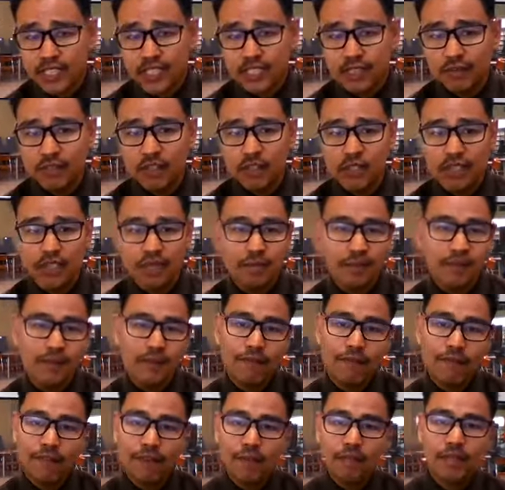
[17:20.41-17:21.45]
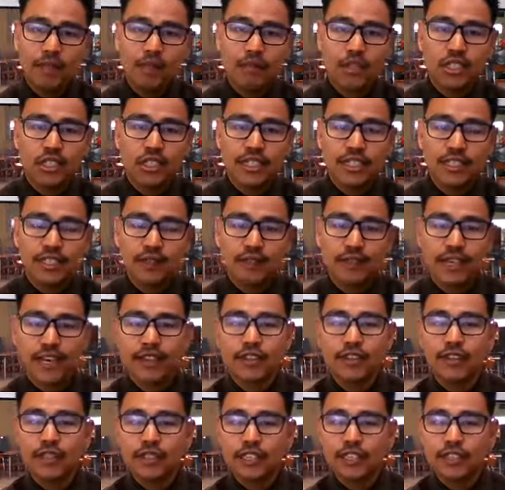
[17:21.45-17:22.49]
If you can give me 50% of that
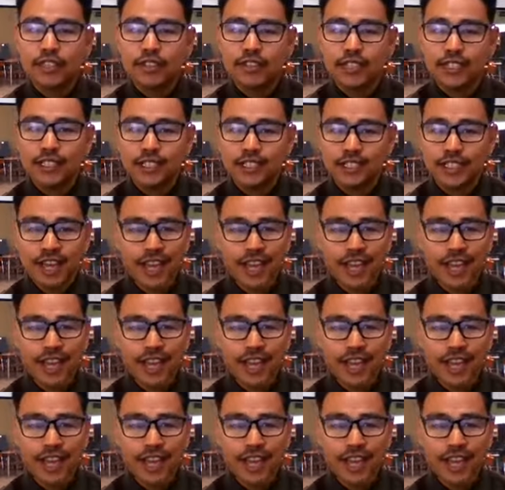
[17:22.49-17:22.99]
30 units,